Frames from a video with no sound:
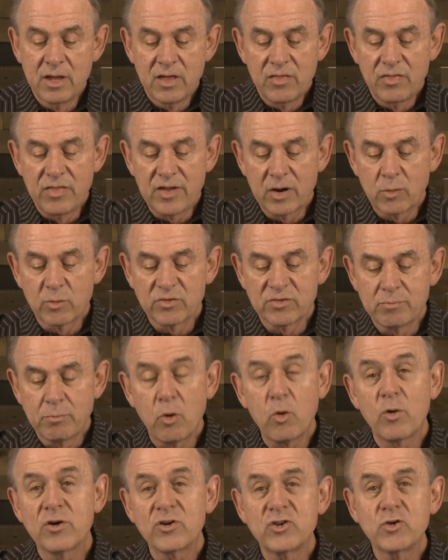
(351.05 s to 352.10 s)
there was
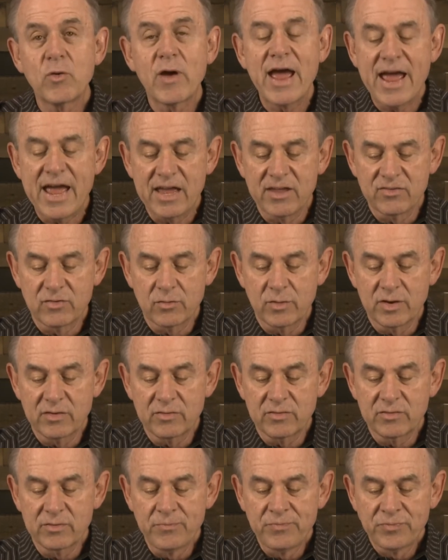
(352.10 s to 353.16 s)
born to Ahasuerus